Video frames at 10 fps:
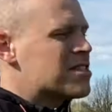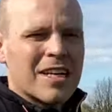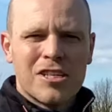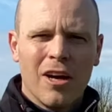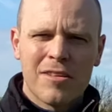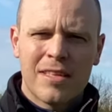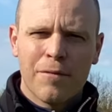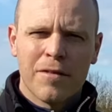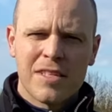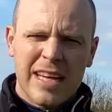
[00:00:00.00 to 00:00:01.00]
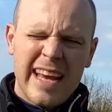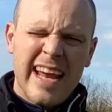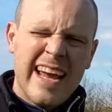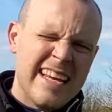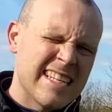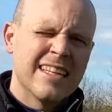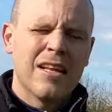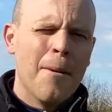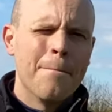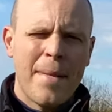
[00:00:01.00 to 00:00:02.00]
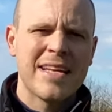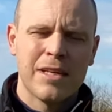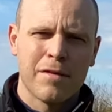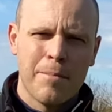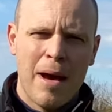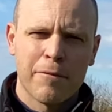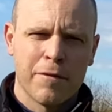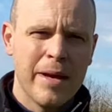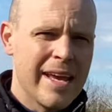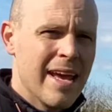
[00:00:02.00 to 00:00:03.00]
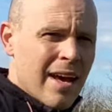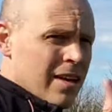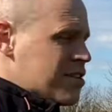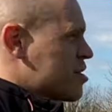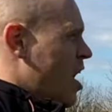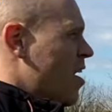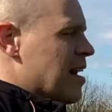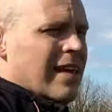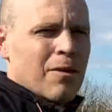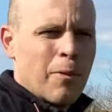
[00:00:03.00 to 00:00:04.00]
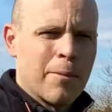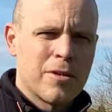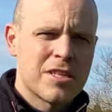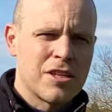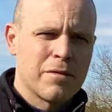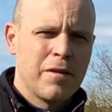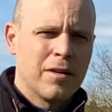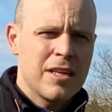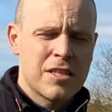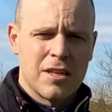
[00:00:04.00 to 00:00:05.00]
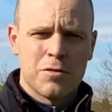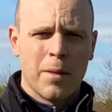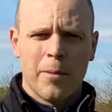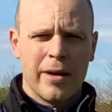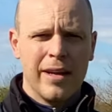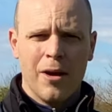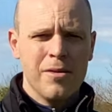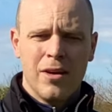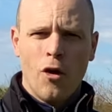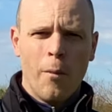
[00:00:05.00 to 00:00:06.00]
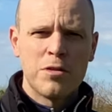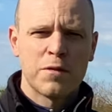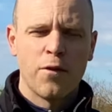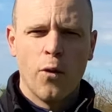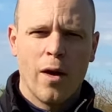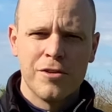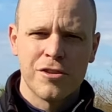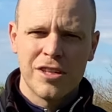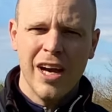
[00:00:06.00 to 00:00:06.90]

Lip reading: 6 yards difference isn't a massive amount for me, certainly when we're at such a far distance, when we're at, you know, almost 400